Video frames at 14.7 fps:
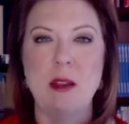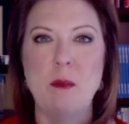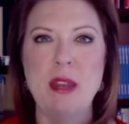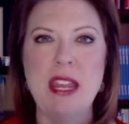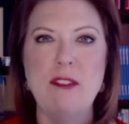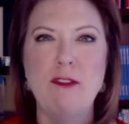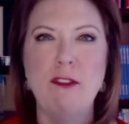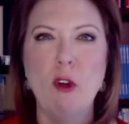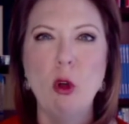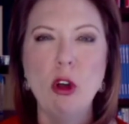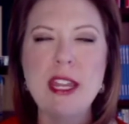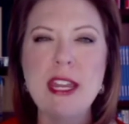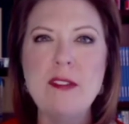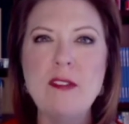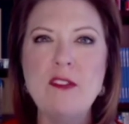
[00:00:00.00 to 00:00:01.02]
and to be
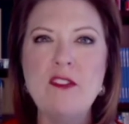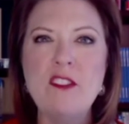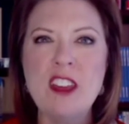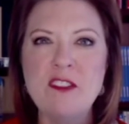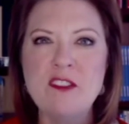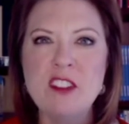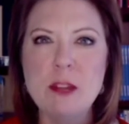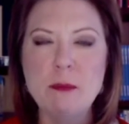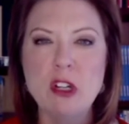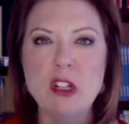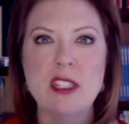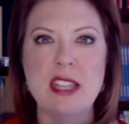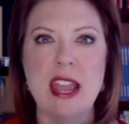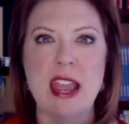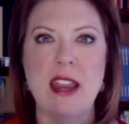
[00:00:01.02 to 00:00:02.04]
40,
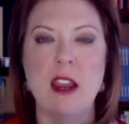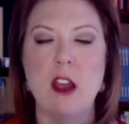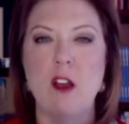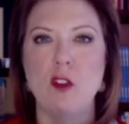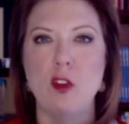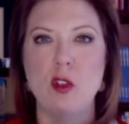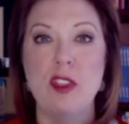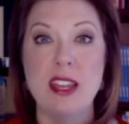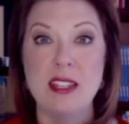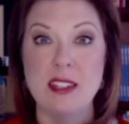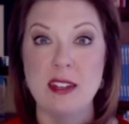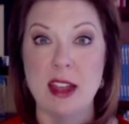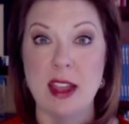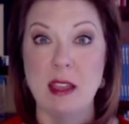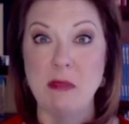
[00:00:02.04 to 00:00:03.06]
50% over
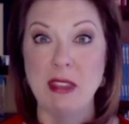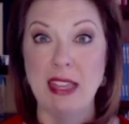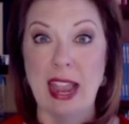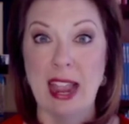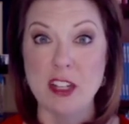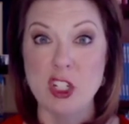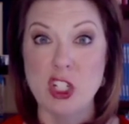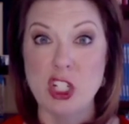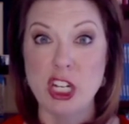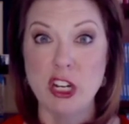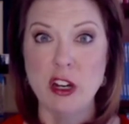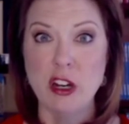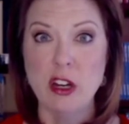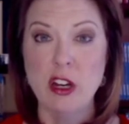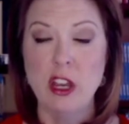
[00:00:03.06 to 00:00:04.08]
this time last
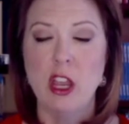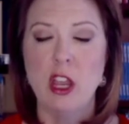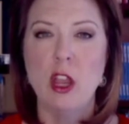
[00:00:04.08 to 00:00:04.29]
year